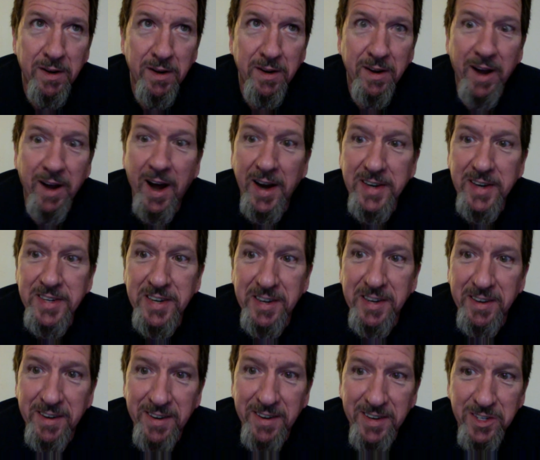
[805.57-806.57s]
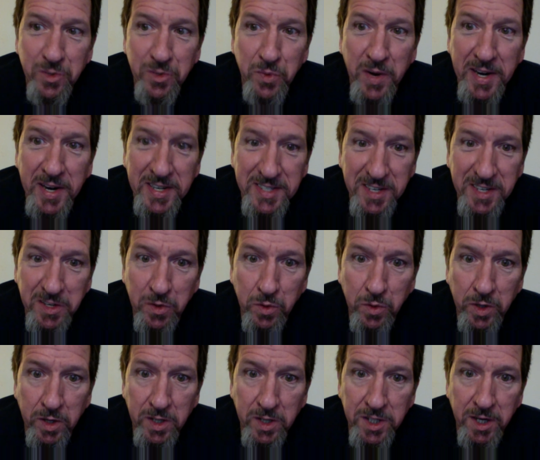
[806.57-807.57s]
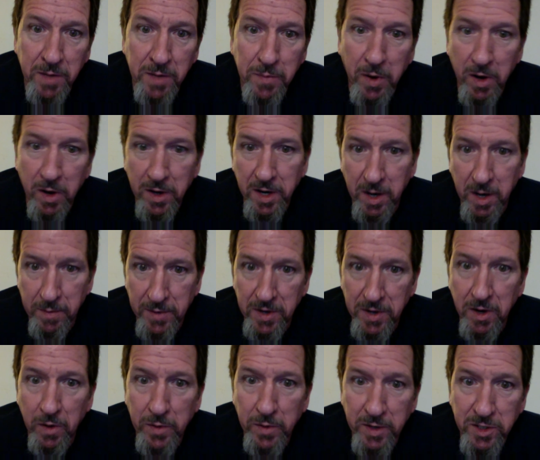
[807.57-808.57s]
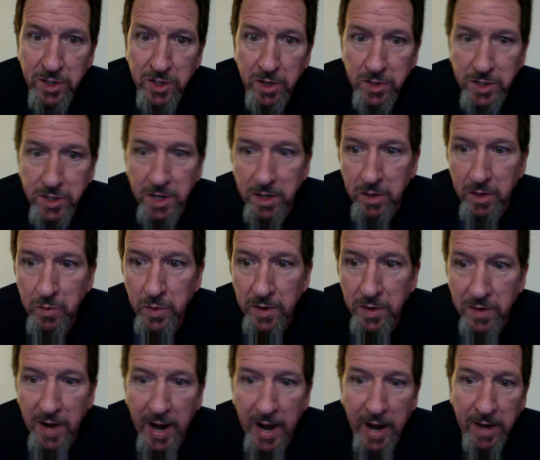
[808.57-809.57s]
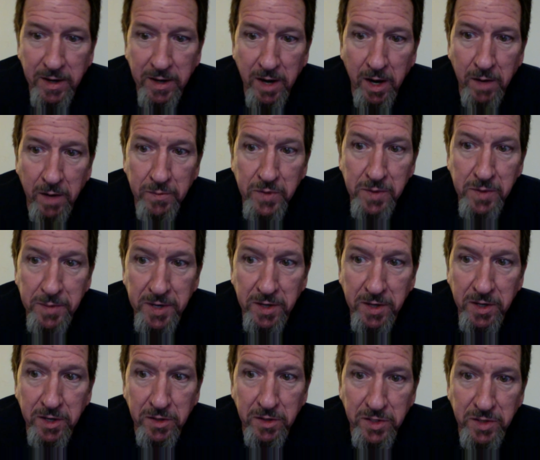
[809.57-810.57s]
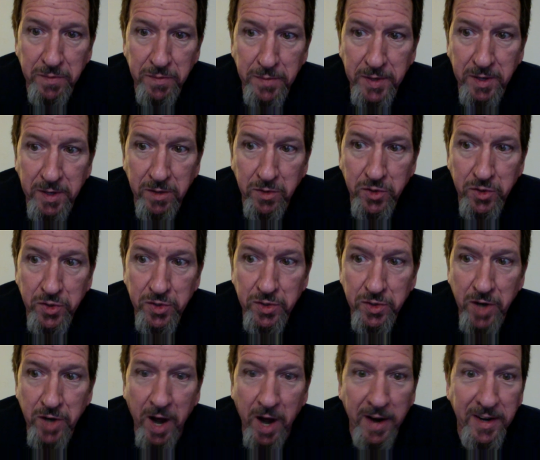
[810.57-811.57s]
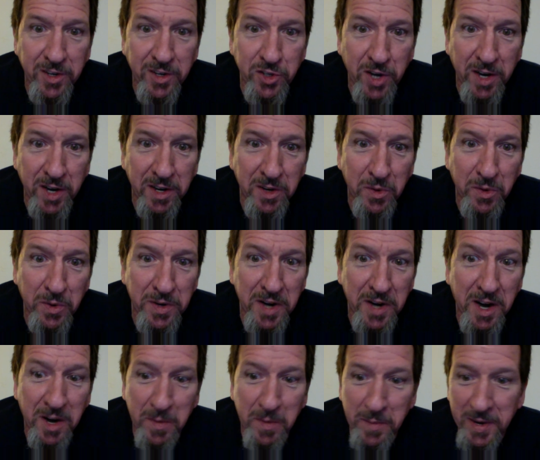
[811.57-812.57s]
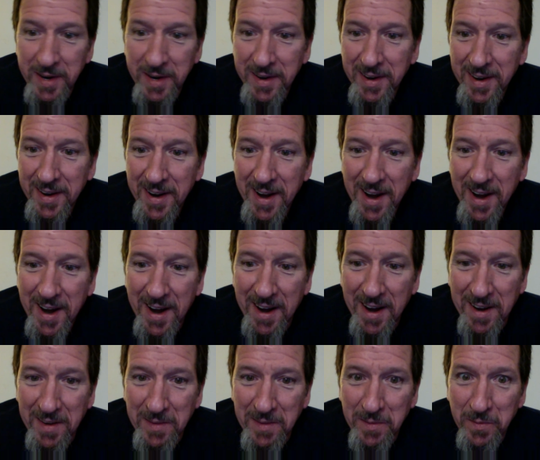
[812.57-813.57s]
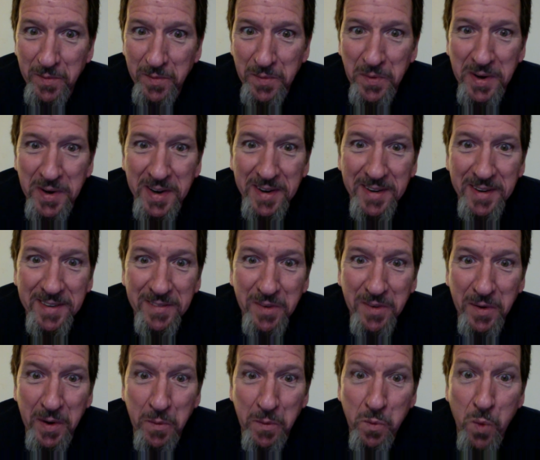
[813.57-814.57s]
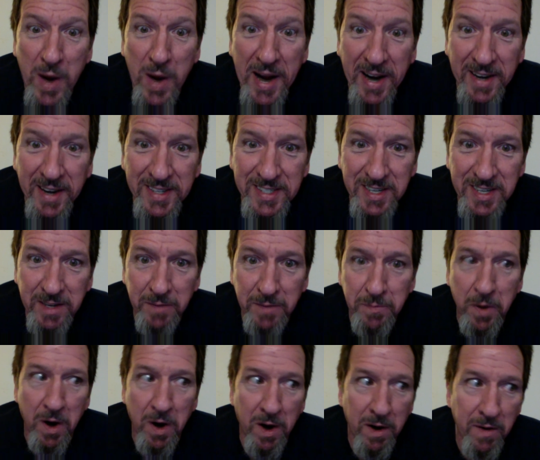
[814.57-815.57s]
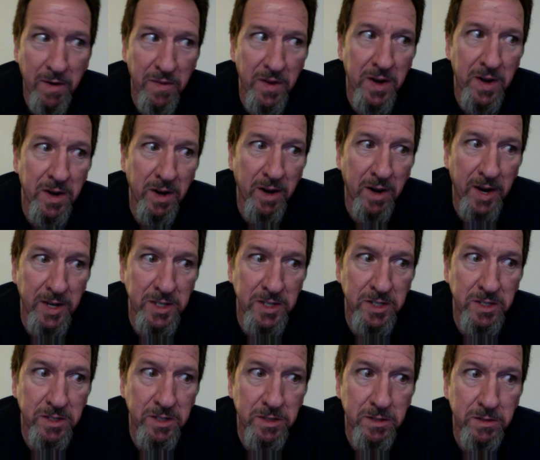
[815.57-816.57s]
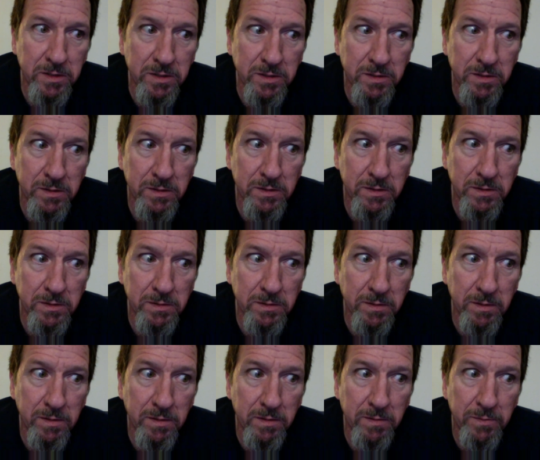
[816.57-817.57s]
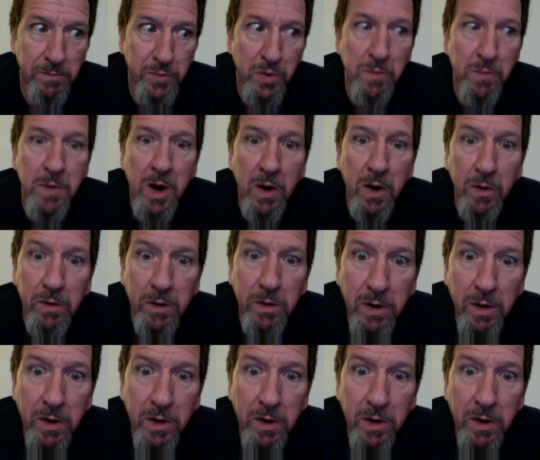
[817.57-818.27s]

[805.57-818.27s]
idea, this raising the real estate bar camp, that no one associated with that could be accused of being shoddy, shady, or dumb. If we want to raise the bar, then let's promote